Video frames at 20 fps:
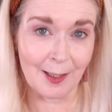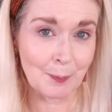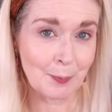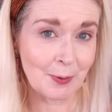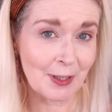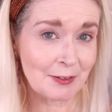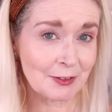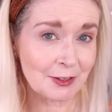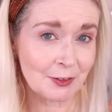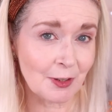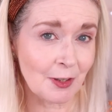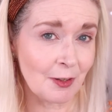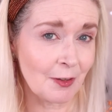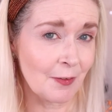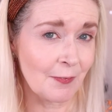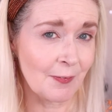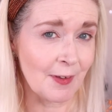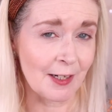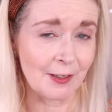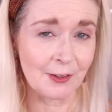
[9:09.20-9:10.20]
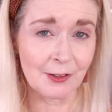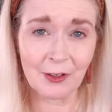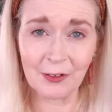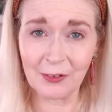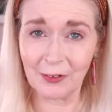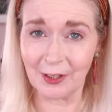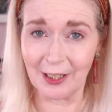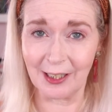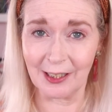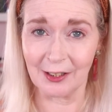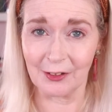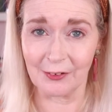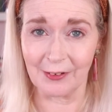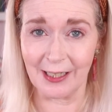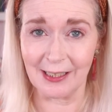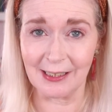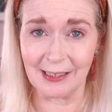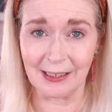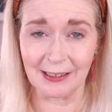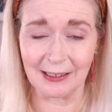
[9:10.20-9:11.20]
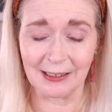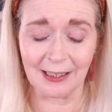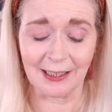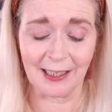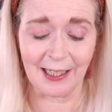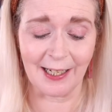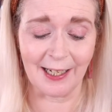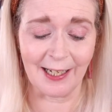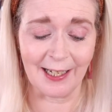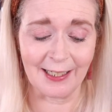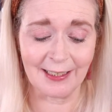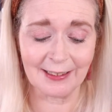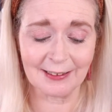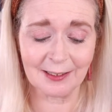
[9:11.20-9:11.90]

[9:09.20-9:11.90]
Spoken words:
brows are on. They're not looking the greatest today.